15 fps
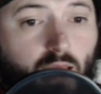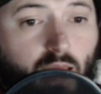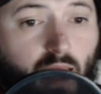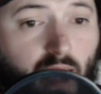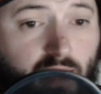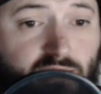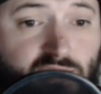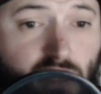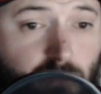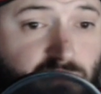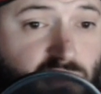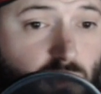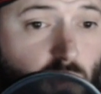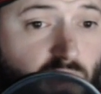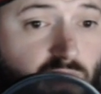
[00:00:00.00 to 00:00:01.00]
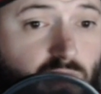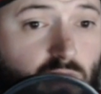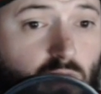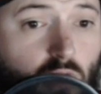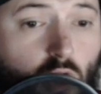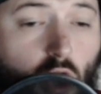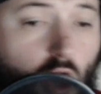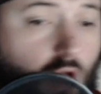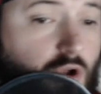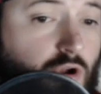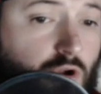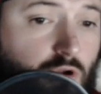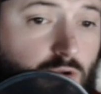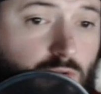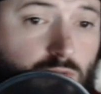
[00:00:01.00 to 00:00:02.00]
and subsequent
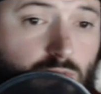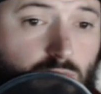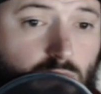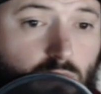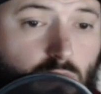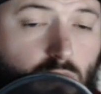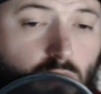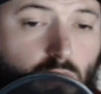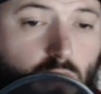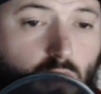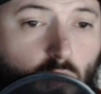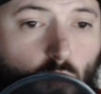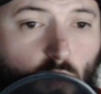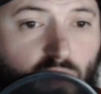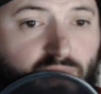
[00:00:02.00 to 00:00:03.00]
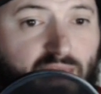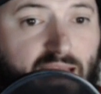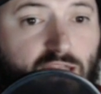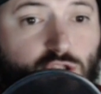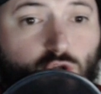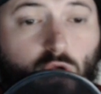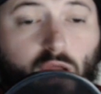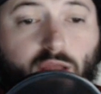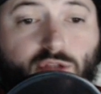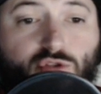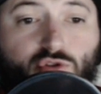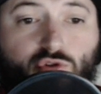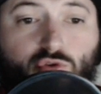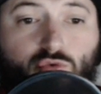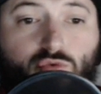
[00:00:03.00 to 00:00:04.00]
hunger when they tried
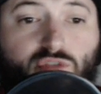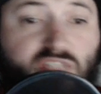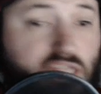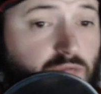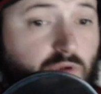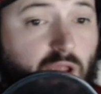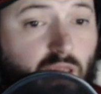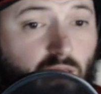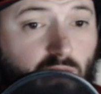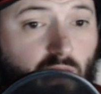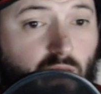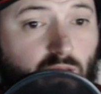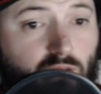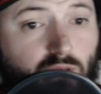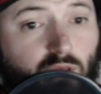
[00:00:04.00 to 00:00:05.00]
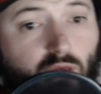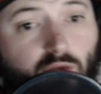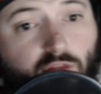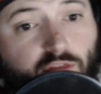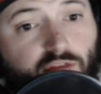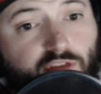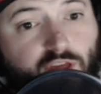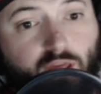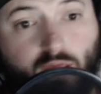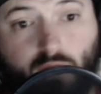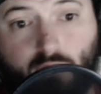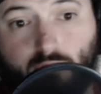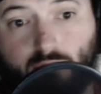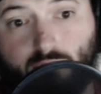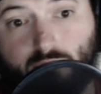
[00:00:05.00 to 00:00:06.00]
to deregulate
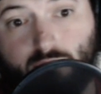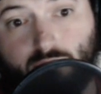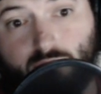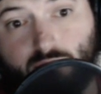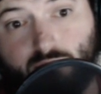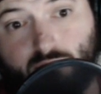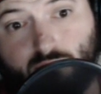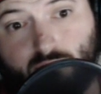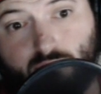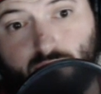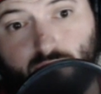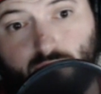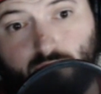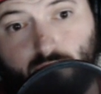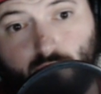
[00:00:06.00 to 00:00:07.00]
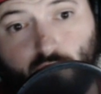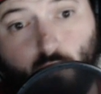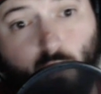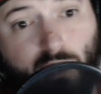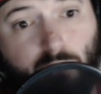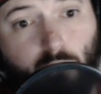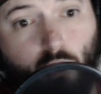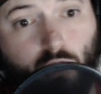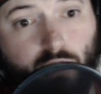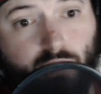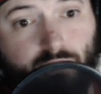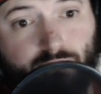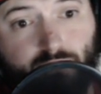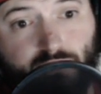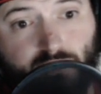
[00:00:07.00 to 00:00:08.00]
the wheat
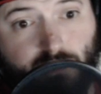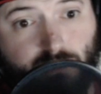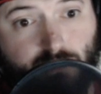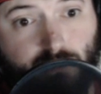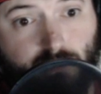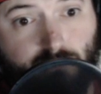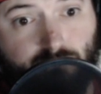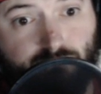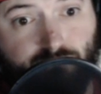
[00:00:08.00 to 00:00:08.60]
market, essentially.